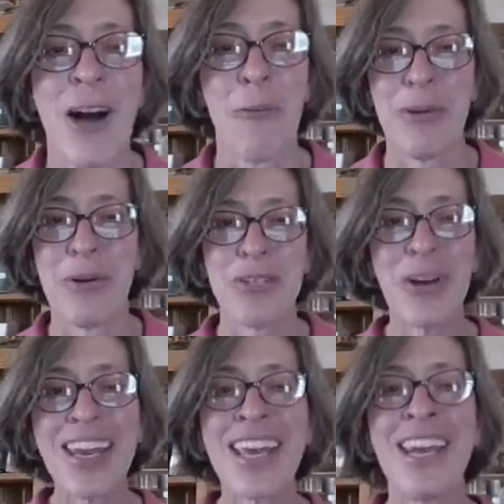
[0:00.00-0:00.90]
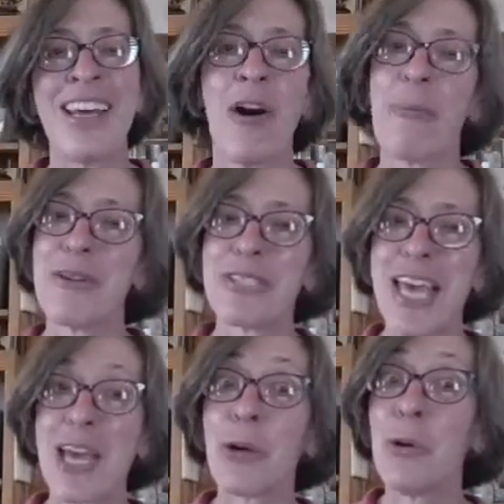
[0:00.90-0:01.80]
Hope you enjoyed it. Hope you're
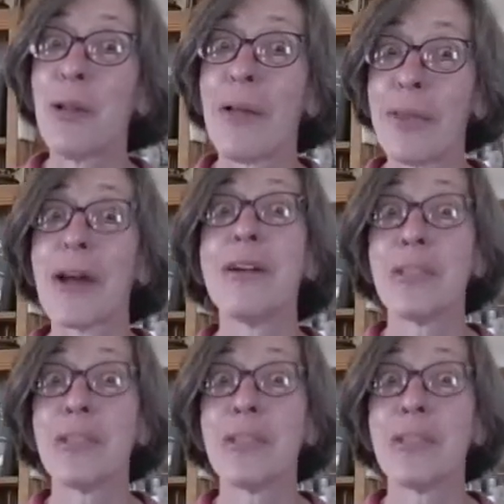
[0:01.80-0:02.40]
staying cool out there.